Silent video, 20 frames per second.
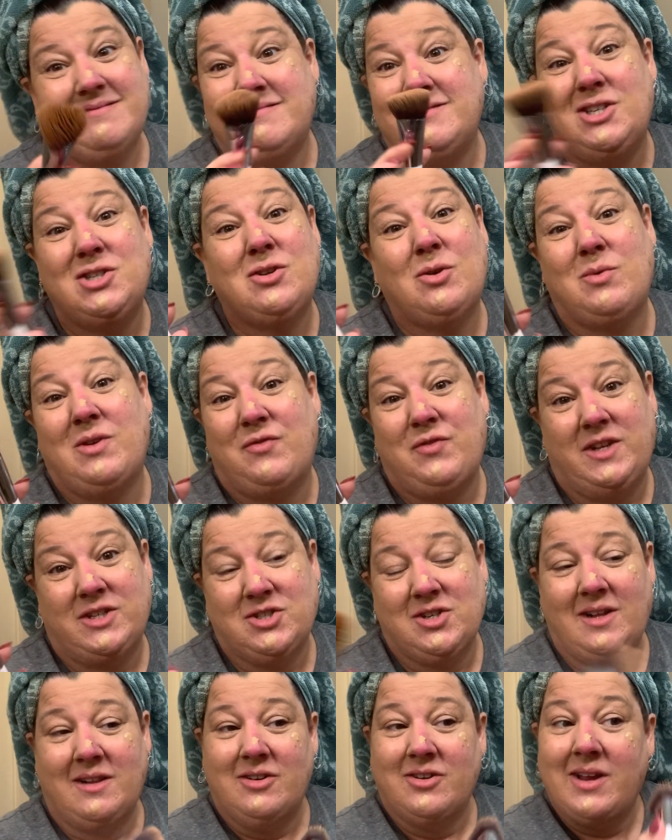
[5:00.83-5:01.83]
You don't want
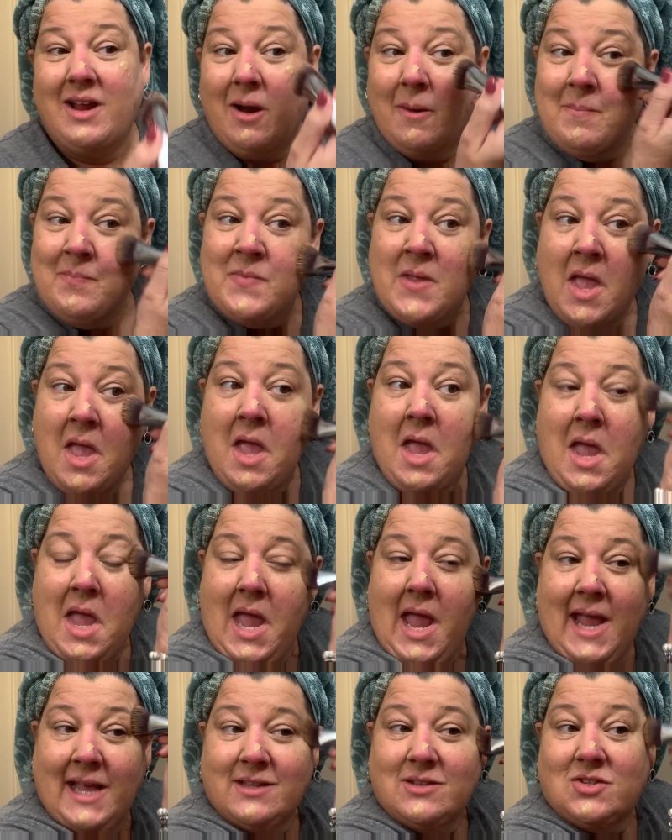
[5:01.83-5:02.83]
flesh colored hair.
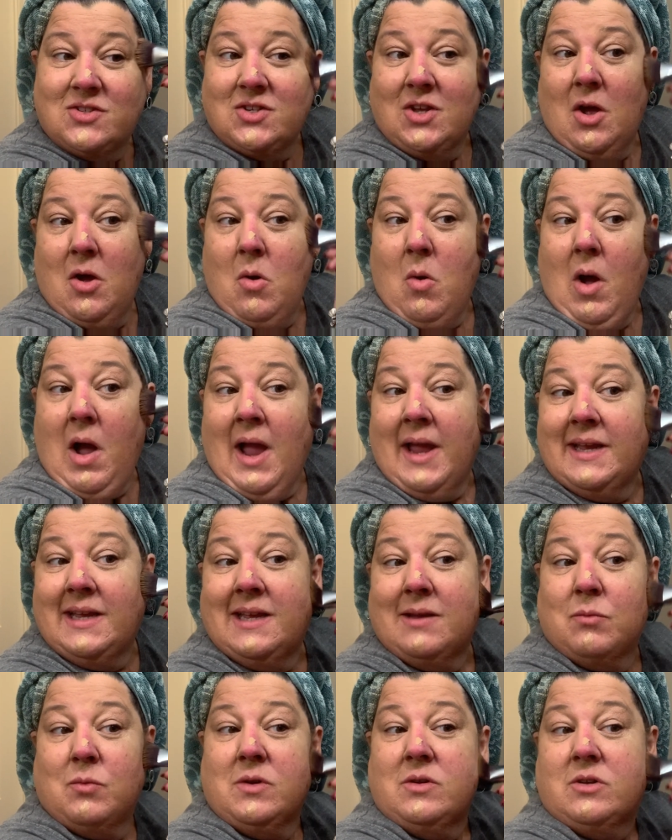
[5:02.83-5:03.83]
And so I
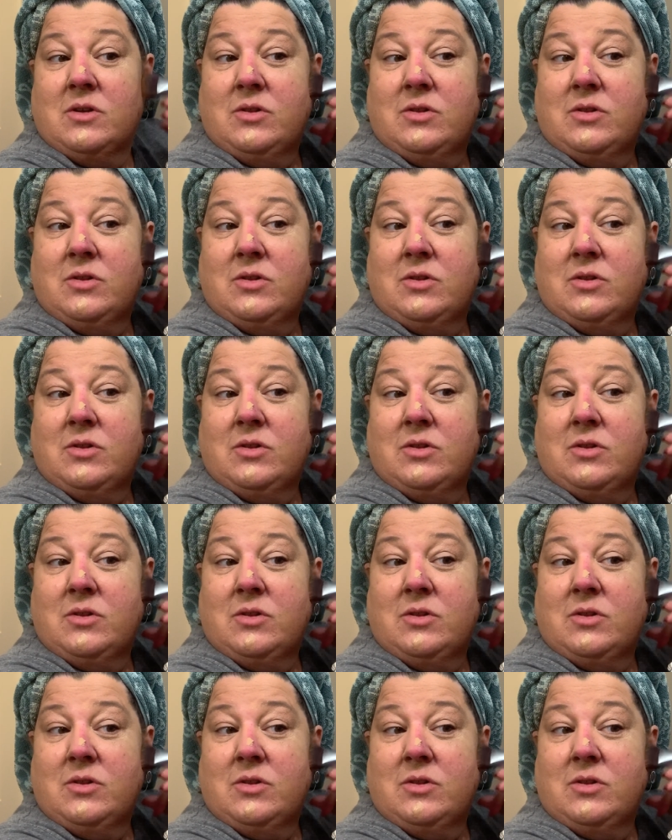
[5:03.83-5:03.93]
get real